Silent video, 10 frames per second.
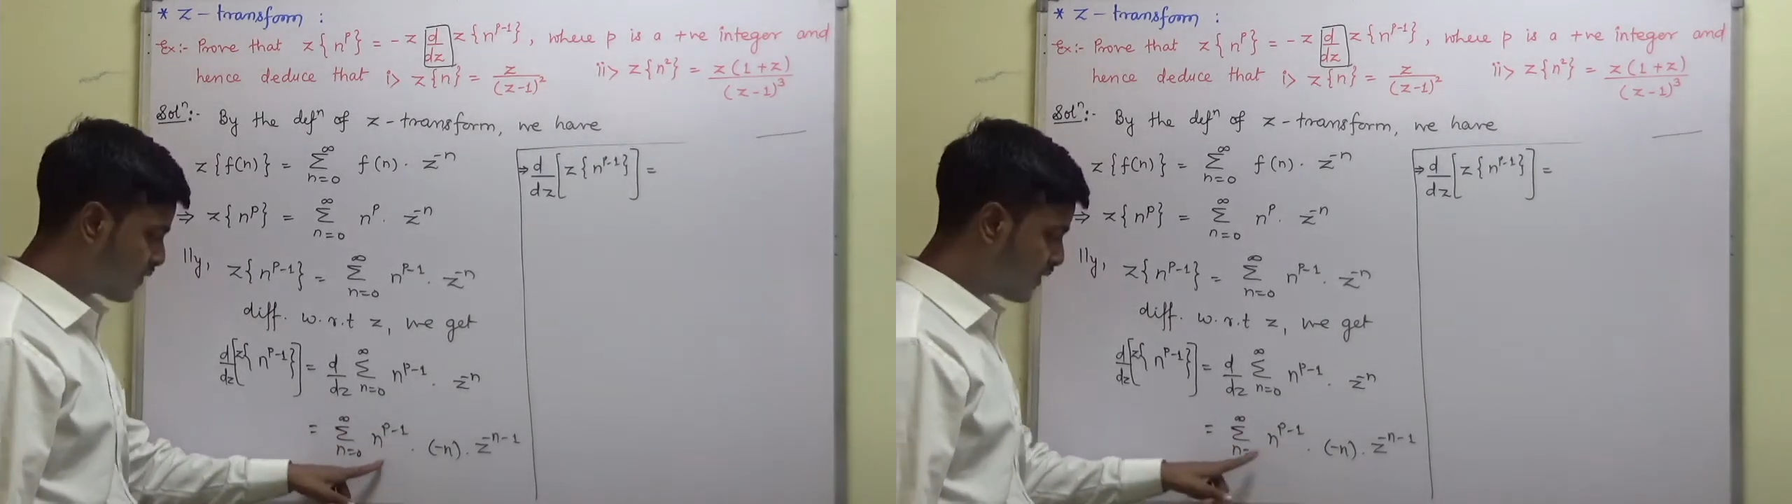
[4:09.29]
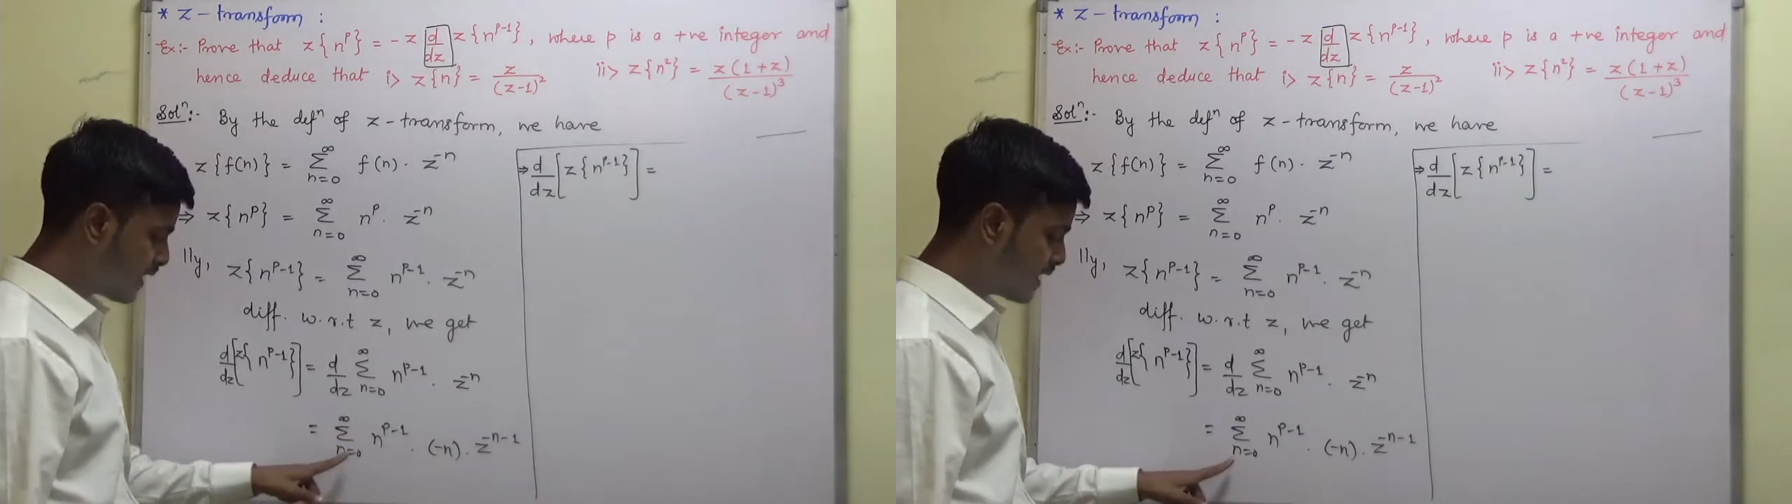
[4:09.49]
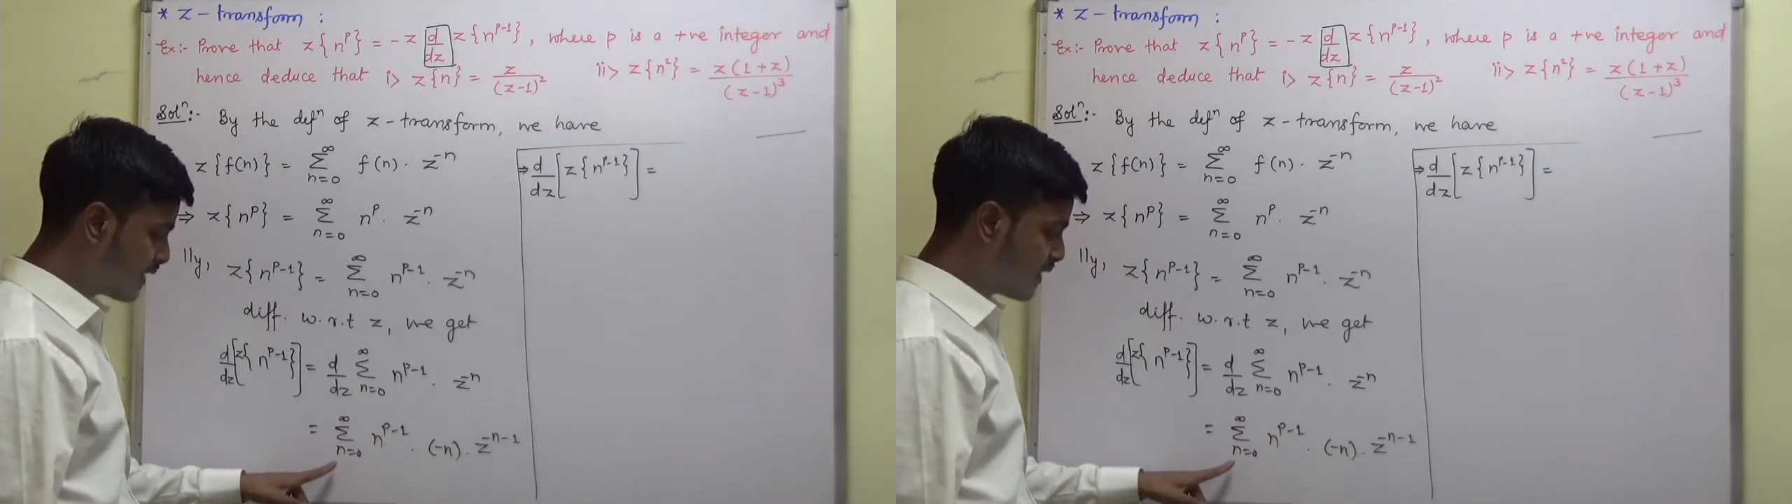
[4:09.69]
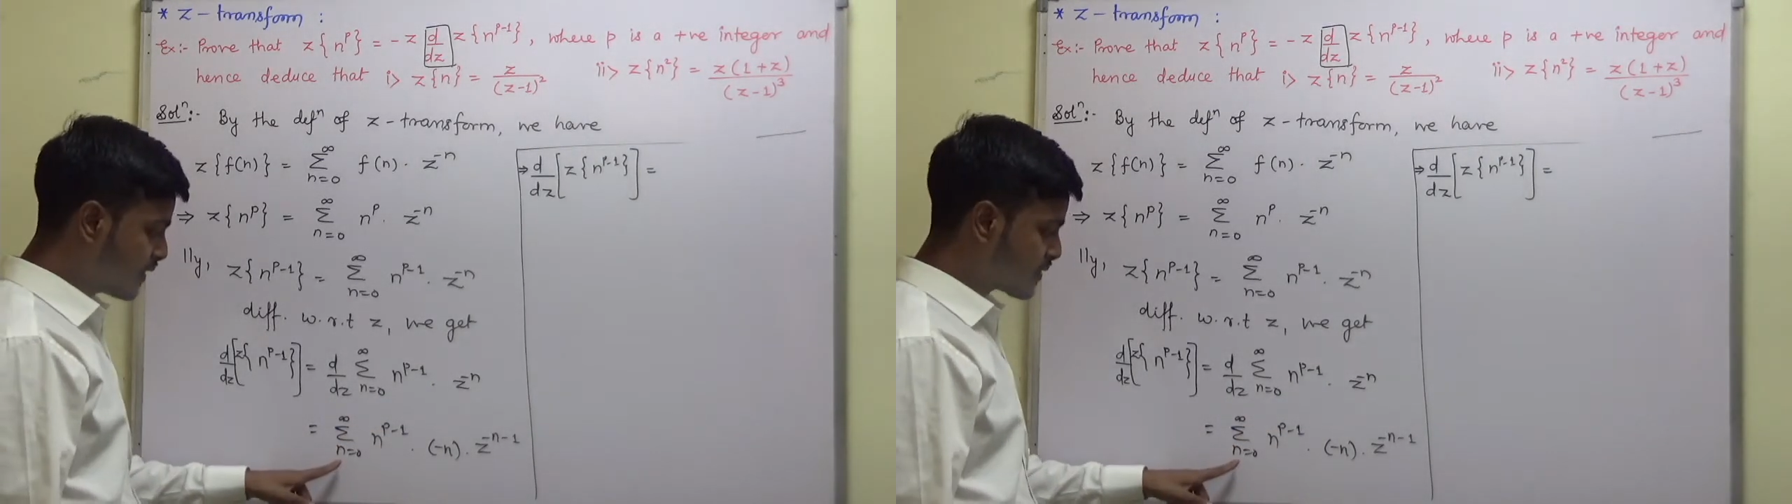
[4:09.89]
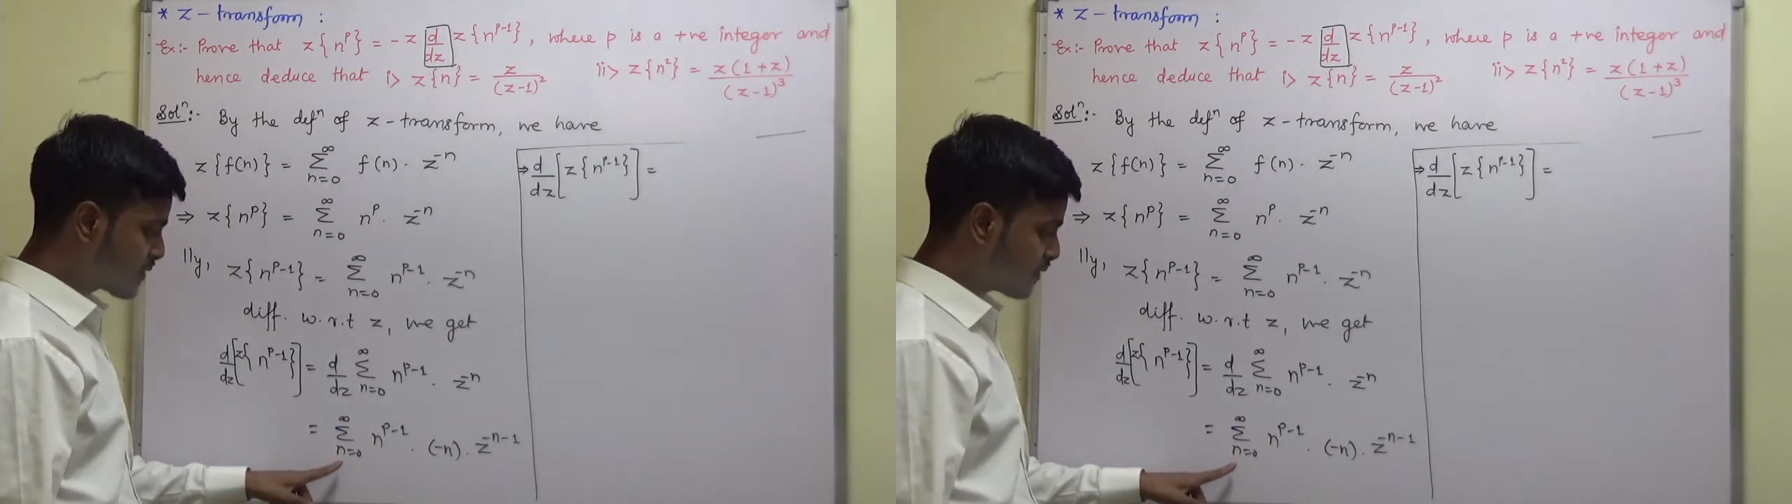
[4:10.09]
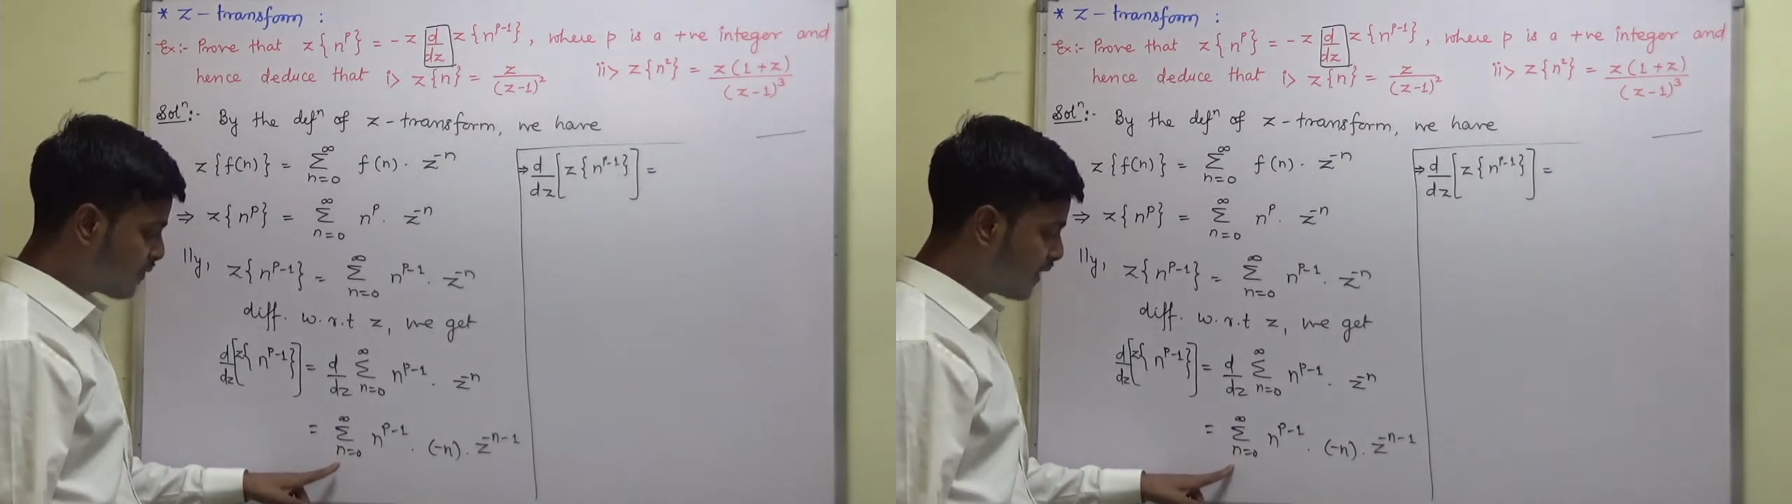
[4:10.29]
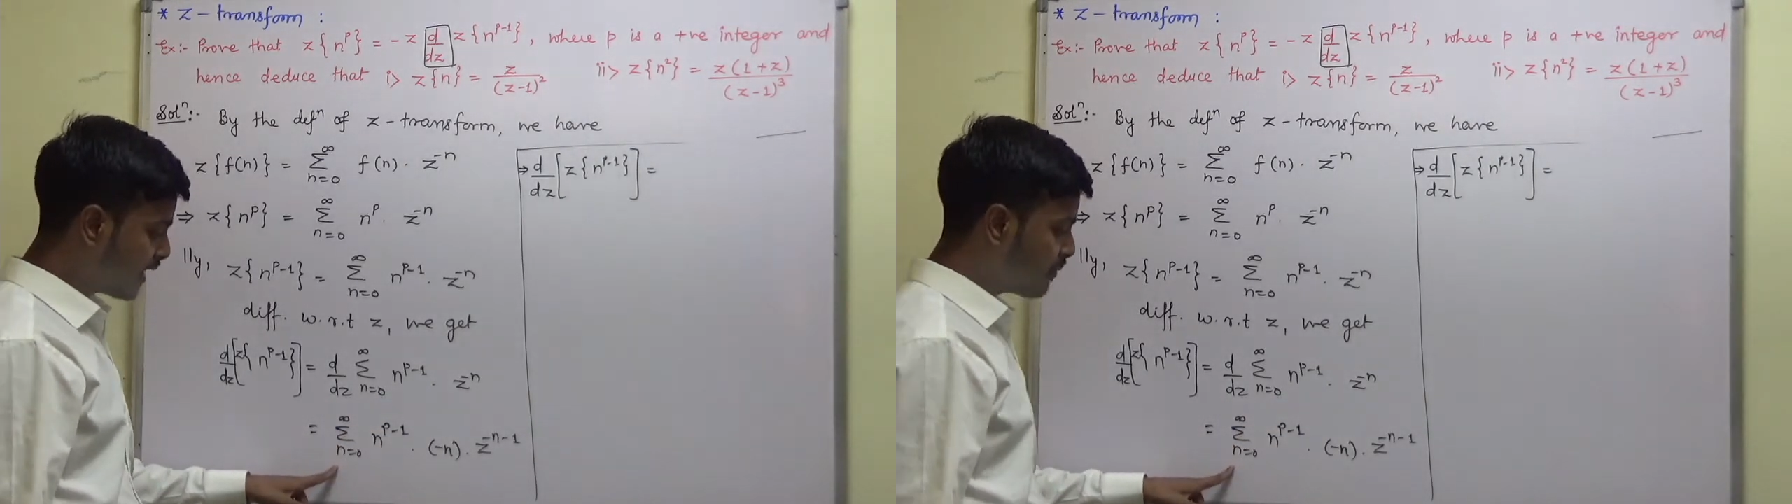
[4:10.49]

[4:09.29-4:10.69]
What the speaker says: Okay, so what I am